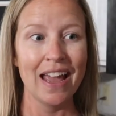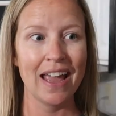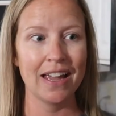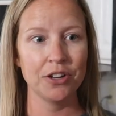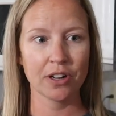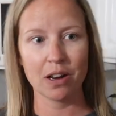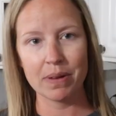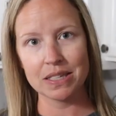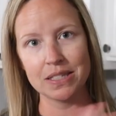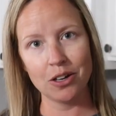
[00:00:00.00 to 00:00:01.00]
and you're gonna
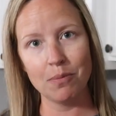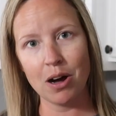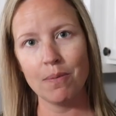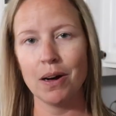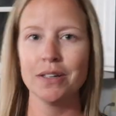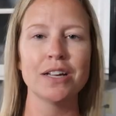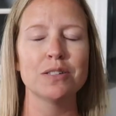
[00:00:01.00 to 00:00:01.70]
be a single mom all day